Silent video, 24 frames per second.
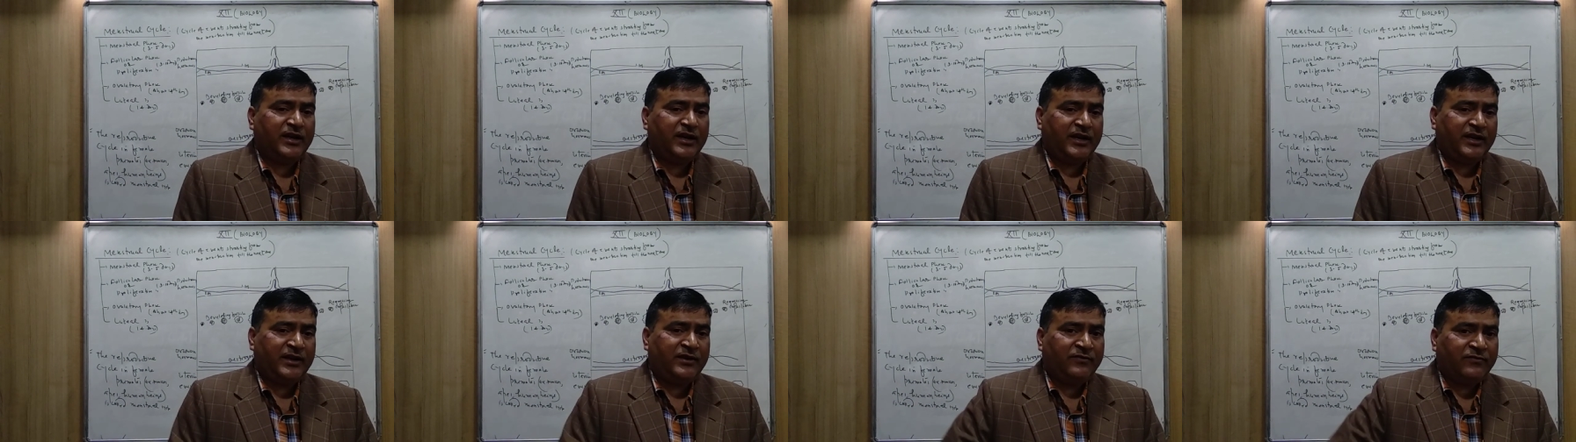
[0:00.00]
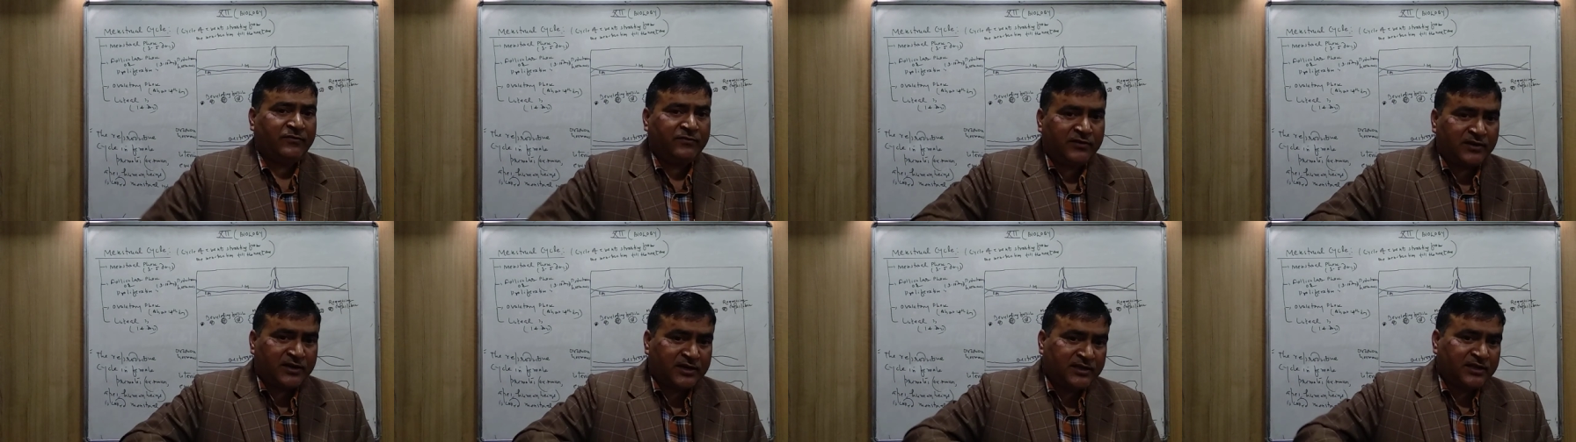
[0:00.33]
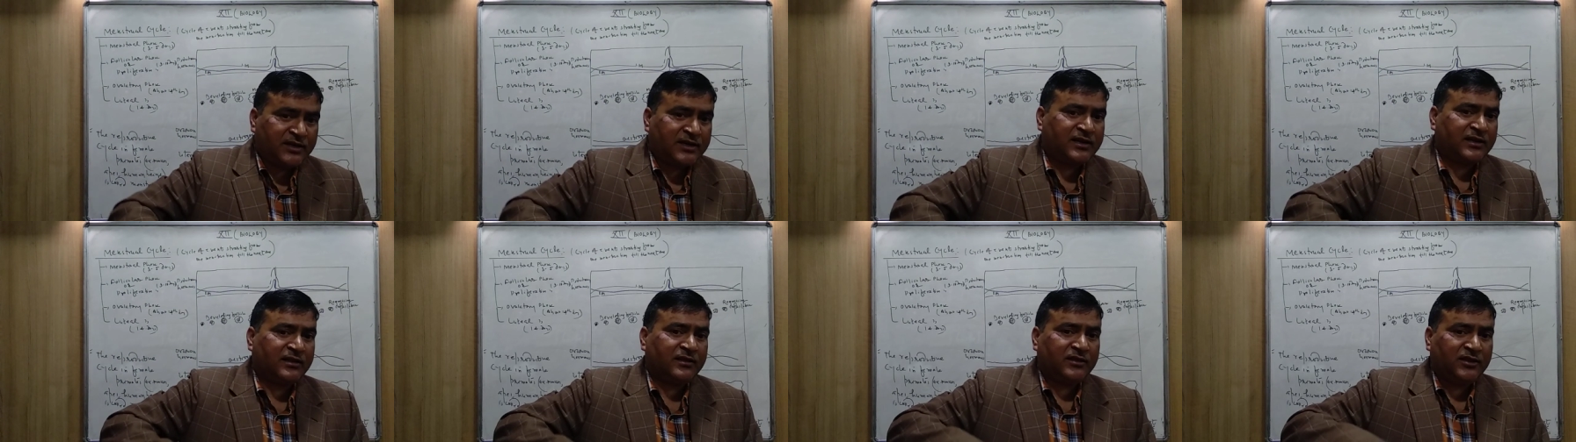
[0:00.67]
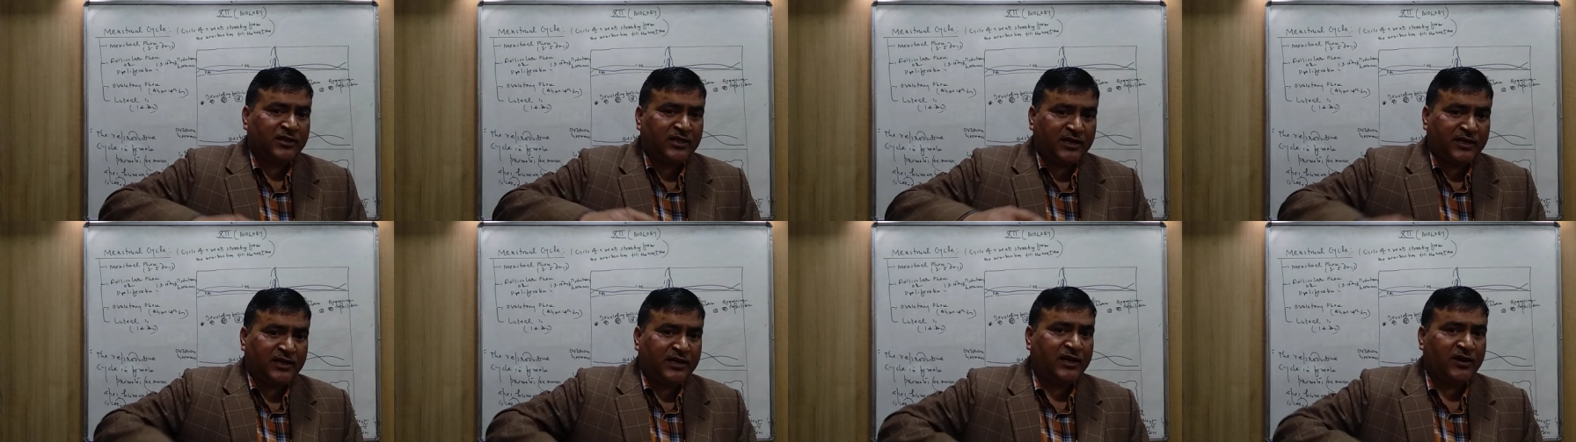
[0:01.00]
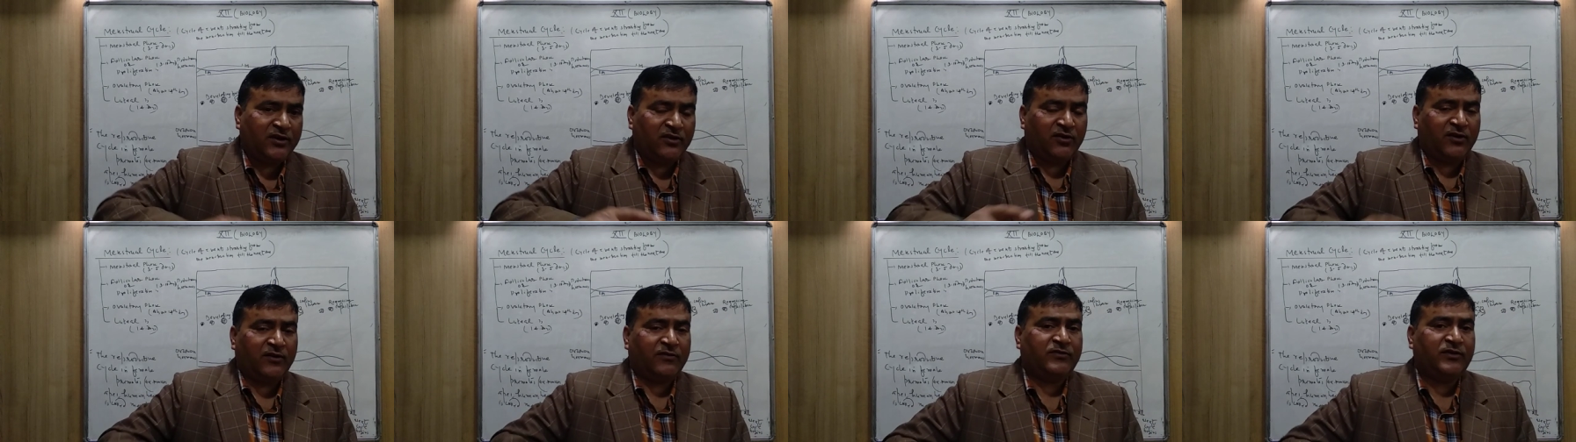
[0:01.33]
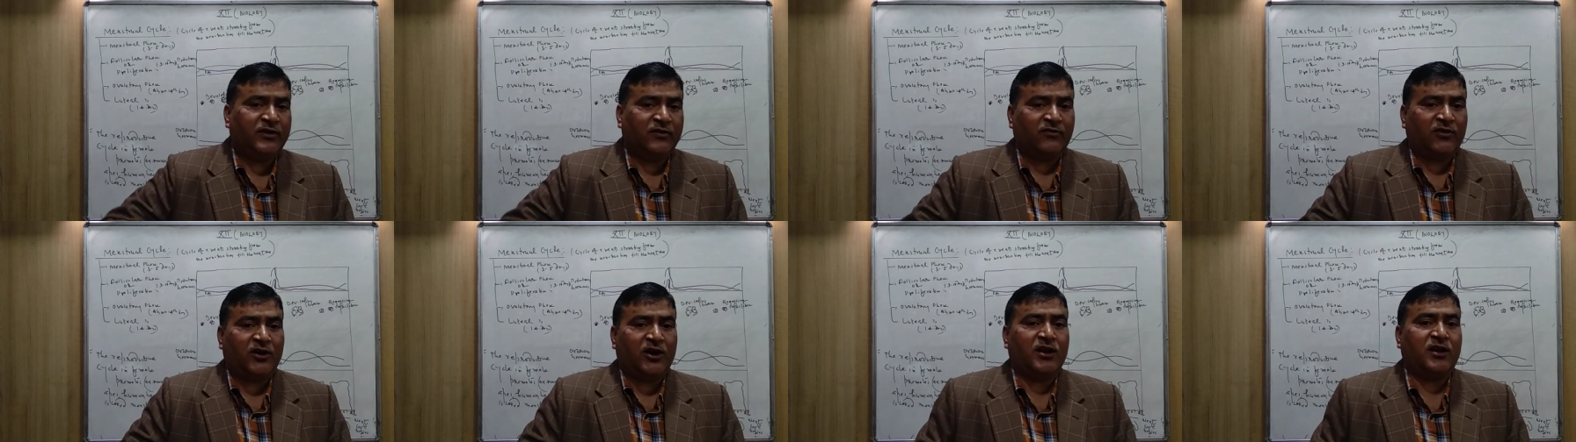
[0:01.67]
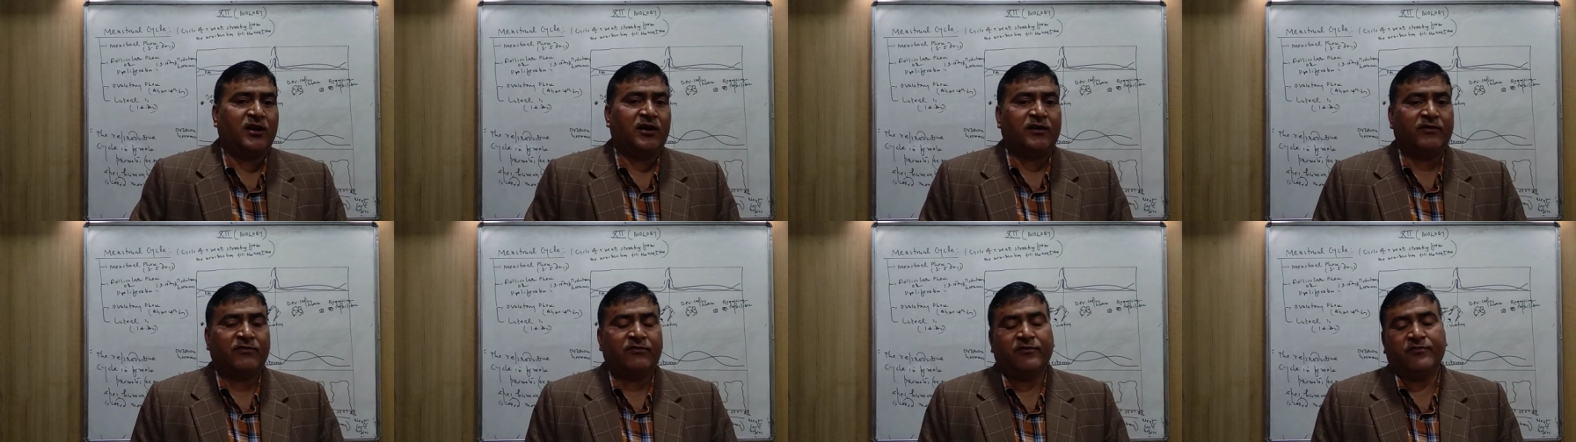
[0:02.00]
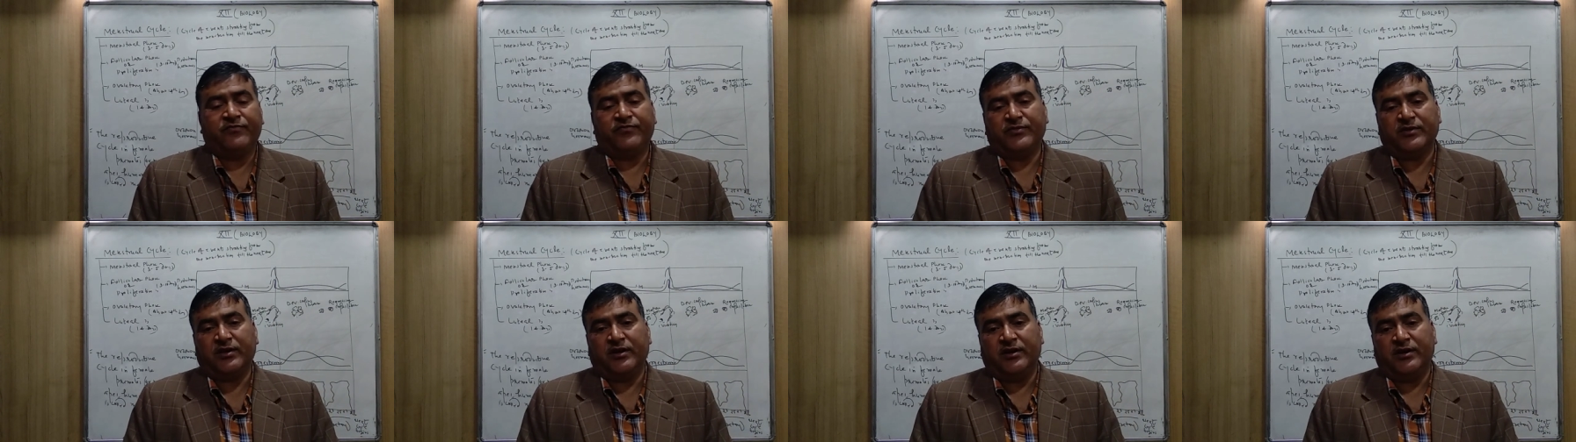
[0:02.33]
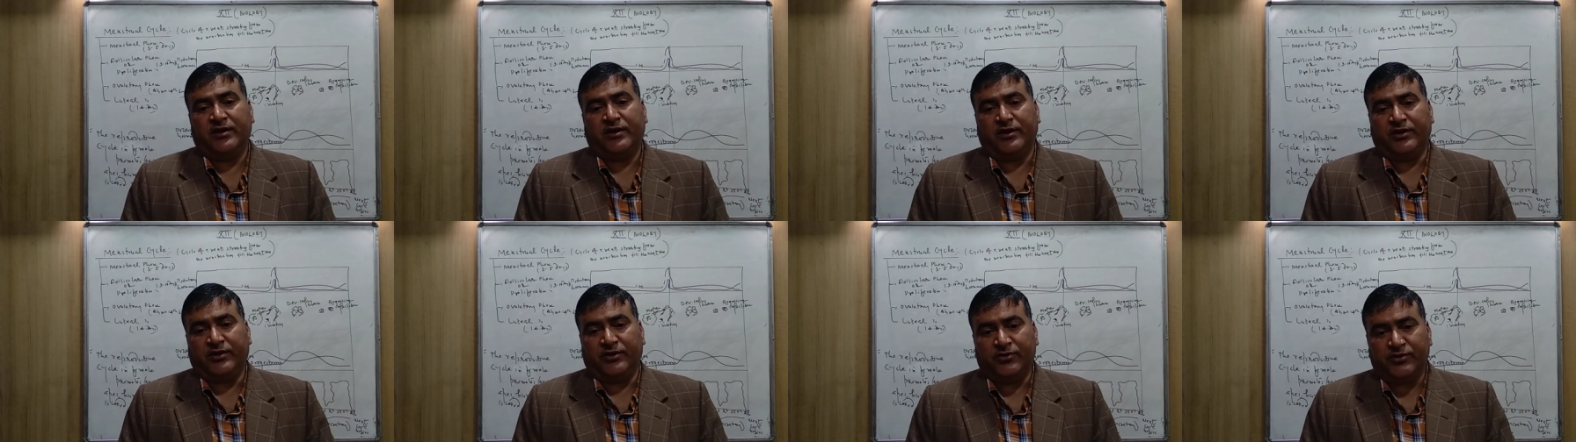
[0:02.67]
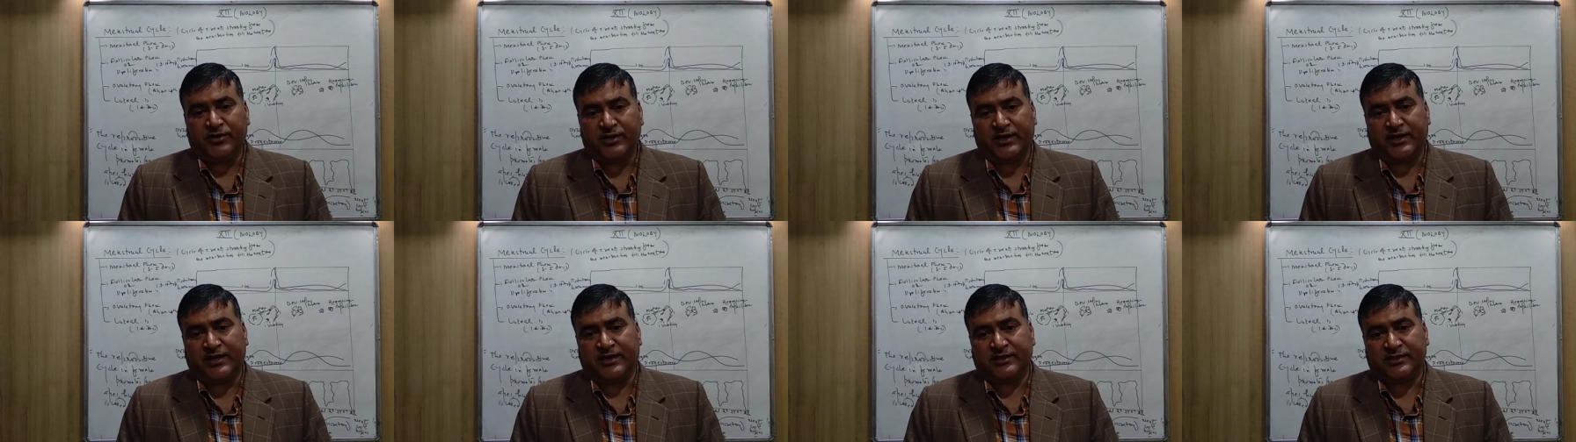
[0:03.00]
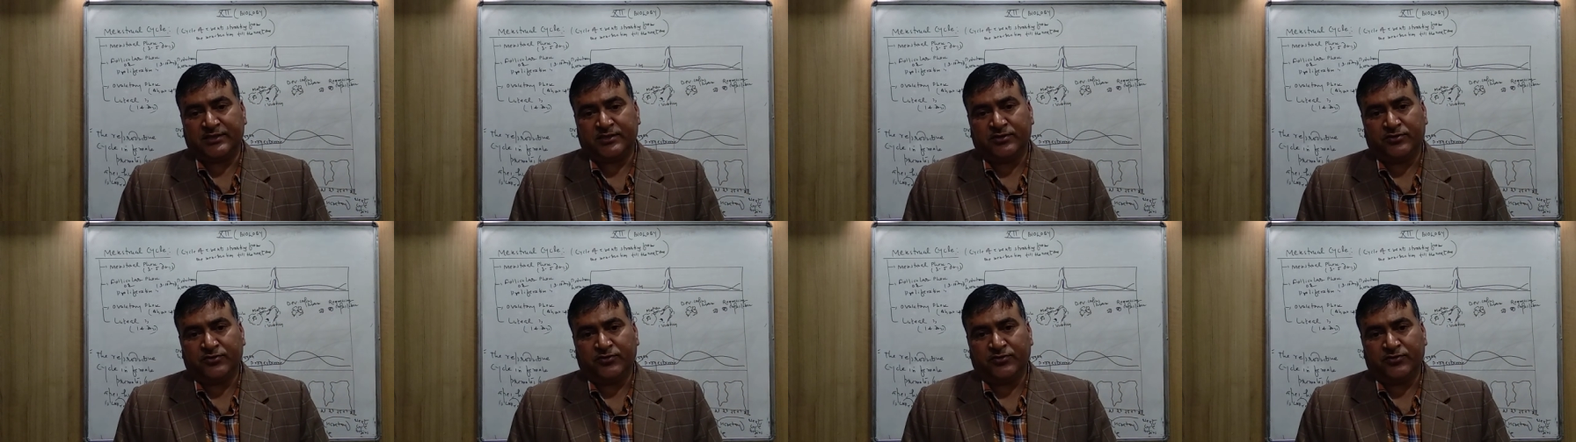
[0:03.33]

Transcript: in further thickening of the wall of uterus.